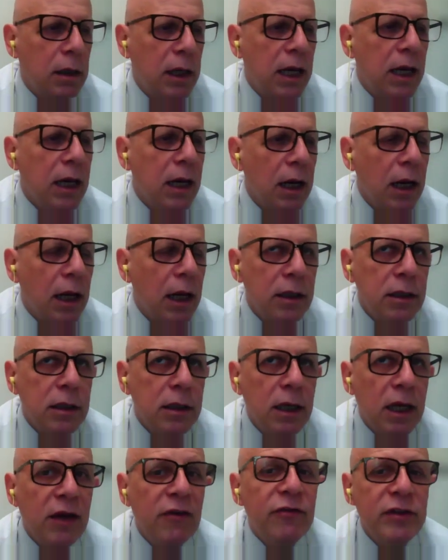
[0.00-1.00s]
England
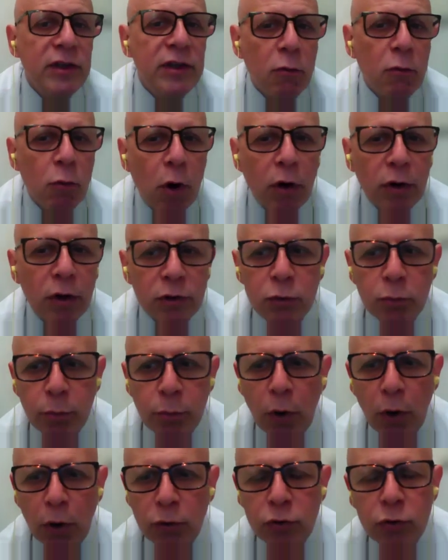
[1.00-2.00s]
if they want
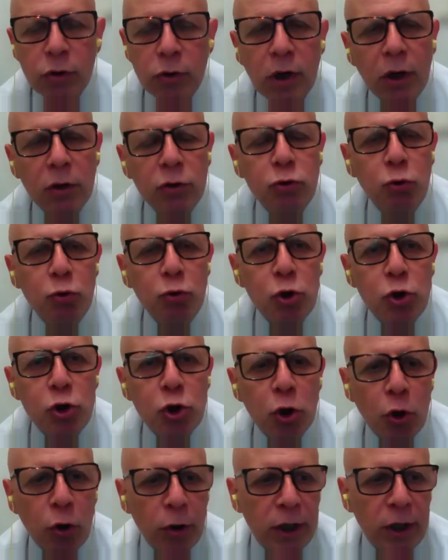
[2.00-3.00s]
Portugal to
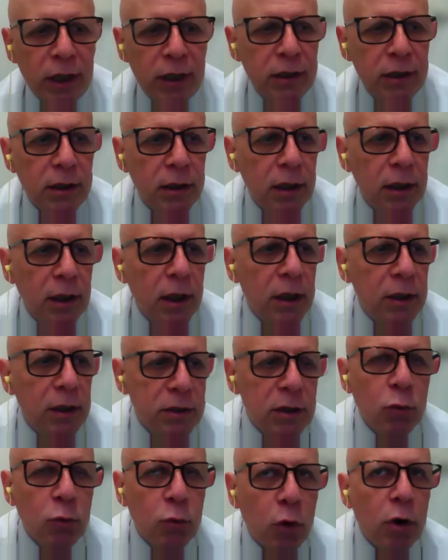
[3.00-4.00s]
join
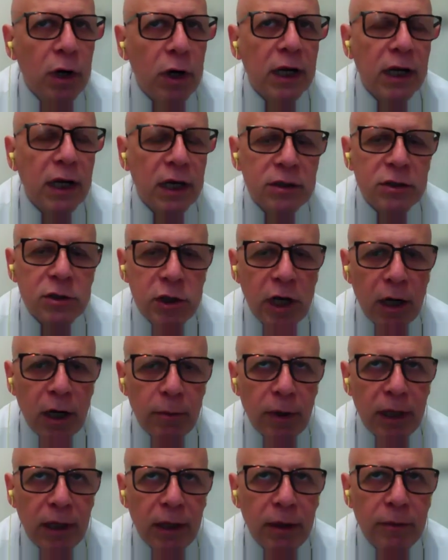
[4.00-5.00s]
the war against
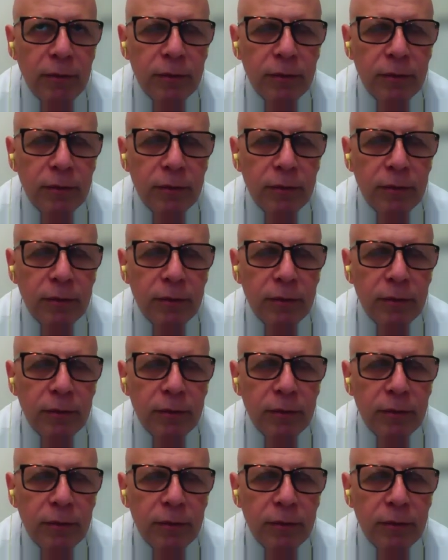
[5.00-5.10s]
Germany.